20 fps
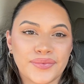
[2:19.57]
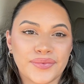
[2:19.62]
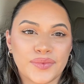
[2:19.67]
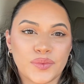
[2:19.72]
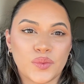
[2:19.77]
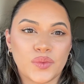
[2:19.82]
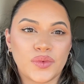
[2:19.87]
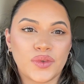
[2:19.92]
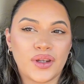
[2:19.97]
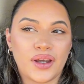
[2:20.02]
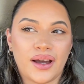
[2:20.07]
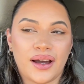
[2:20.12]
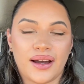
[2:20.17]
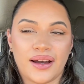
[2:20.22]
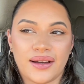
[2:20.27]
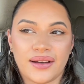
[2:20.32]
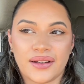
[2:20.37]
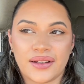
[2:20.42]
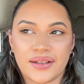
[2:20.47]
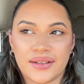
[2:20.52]
go to Coffee
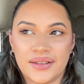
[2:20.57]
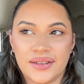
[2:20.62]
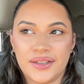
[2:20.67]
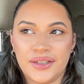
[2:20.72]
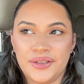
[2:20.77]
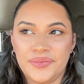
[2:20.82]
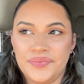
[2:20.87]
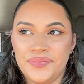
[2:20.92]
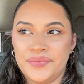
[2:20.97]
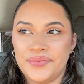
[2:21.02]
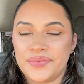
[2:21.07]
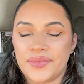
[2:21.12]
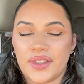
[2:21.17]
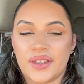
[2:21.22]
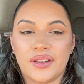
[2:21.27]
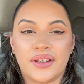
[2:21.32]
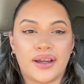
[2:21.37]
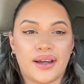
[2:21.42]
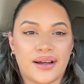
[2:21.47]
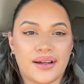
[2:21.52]
yeah. Mollie.
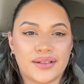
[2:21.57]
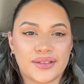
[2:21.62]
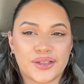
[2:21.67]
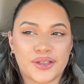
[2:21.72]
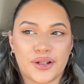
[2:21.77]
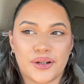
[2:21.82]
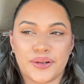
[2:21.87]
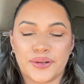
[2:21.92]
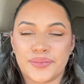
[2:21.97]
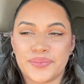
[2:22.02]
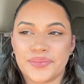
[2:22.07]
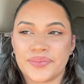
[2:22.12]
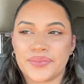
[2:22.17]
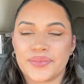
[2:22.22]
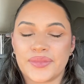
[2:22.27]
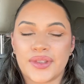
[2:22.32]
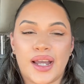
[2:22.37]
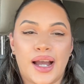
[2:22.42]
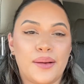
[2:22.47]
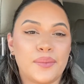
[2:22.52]
Yeah, so
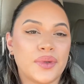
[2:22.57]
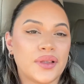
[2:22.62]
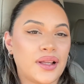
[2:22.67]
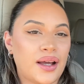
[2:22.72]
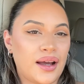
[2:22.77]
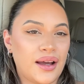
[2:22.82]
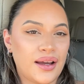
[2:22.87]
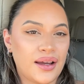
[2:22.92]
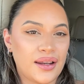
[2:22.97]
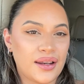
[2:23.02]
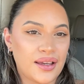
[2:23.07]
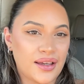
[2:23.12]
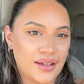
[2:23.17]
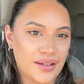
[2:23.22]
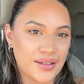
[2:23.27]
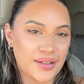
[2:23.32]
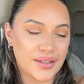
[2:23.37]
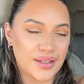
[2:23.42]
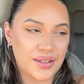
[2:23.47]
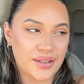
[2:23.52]
I'm glad
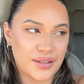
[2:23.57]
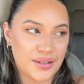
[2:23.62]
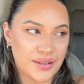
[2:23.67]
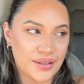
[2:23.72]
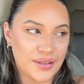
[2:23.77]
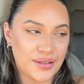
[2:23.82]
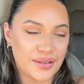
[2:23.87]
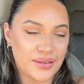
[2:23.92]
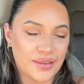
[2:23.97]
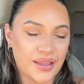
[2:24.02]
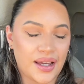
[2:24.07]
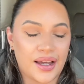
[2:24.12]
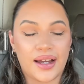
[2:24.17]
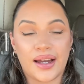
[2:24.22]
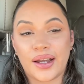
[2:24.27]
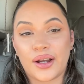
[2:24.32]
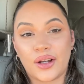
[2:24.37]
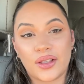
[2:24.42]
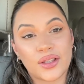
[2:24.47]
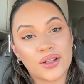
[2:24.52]
that I
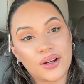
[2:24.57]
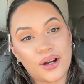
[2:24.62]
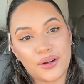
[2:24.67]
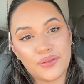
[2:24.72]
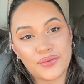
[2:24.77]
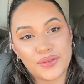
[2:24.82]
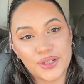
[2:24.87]
got the coffee